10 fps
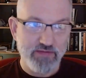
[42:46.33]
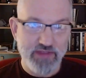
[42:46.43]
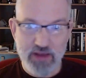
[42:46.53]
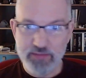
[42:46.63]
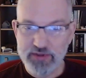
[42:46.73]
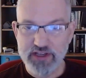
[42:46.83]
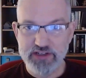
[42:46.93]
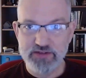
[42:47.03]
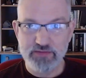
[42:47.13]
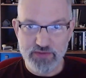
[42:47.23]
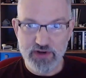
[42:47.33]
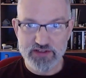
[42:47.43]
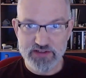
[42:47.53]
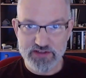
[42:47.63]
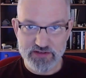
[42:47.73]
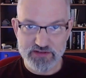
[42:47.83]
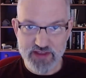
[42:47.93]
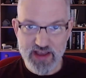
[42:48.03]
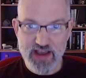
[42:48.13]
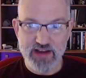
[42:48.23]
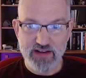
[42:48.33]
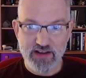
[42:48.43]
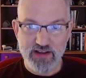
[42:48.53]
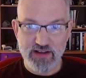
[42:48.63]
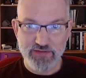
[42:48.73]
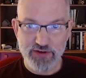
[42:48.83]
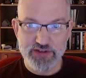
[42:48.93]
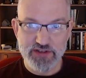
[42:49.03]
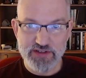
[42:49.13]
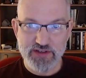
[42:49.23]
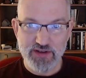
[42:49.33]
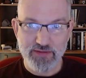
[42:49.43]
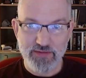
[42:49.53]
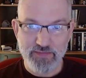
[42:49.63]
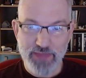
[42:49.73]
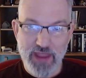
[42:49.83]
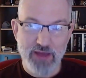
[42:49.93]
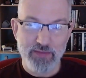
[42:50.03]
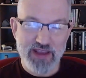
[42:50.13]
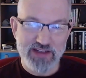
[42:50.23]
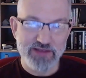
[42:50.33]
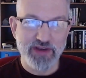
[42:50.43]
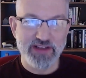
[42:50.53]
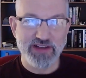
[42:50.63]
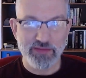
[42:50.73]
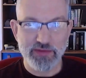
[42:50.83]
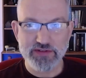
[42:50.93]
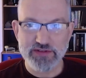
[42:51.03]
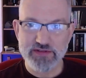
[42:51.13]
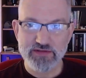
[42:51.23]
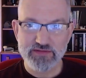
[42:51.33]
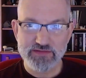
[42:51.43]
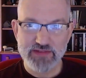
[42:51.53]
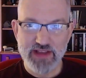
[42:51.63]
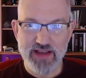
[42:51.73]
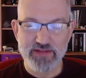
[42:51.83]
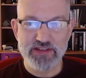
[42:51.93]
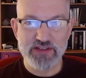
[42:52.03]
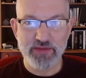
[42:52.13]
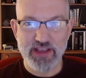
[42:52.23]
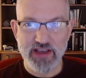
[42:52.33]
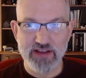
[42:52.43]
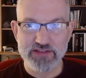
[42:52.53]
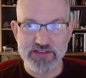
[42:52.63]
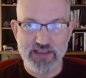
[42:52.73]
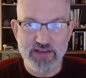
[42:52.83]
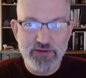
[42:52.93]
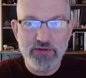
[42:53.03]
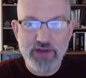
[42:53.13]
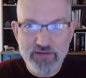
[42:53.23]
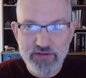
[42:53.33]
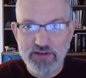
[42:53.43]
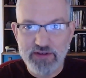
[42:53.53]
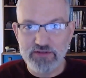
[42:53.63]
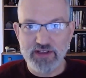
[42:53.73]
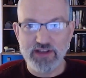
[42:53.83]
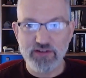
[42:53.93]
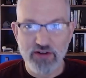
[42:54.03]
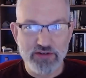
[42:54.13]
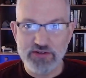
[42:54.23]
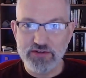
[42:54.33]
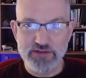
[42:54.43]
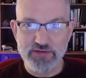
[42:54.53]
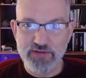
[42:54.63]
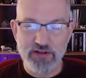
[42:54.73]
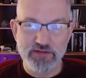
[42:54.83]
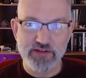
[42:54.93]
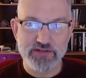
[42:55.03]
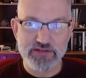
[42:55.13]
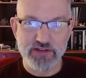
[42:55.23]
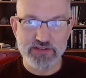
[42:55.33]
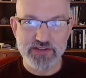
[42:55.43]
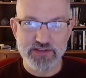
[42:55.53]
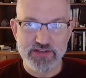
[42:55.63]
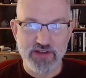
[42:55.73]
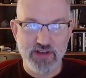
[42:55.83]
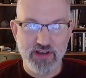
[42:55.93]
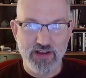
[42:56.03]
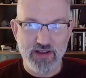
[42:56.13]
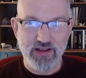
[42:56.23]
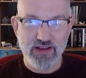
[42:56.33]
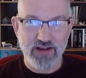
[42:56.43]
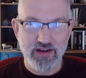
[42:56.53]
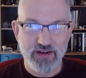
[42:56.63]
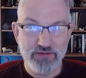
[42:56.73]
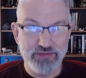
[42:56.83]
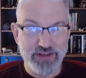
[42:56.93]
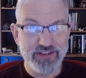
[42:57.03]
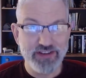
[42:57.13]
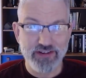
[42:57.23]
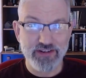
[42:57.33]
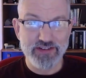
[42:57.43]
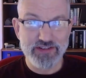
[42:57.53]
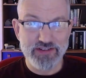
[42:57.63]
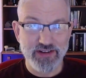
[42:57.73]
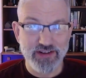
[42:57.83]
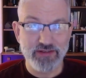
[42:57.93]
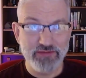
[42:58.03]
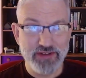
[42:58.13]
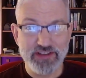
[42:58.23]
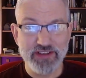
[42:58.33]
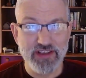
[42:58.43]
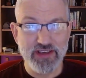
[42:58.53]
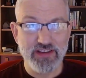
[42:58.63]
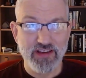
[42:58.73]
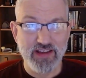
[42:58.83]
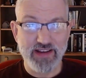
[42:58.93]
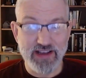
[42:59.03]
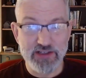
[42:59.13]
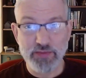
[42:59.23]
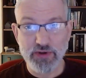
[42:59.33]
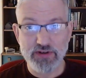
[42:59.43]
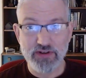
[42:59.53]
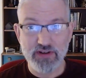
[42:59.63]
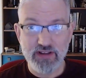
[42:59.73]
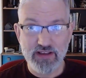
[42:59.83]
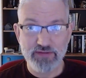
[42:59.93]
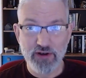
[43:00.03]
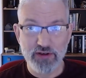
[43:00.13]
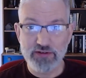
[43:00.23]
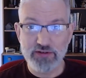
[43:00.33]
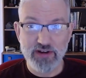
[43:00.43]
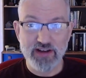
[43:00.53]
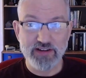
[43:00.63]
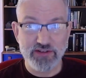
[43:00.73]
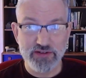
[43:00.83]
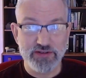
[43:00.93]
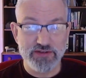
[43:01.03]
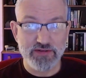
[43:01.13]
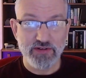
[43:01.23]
application process. There's that versus painting by numbers, having somebody else give you everything you need and all you do is follow their instructions. Are you really an artist? Are you really an expert if all you know how to do is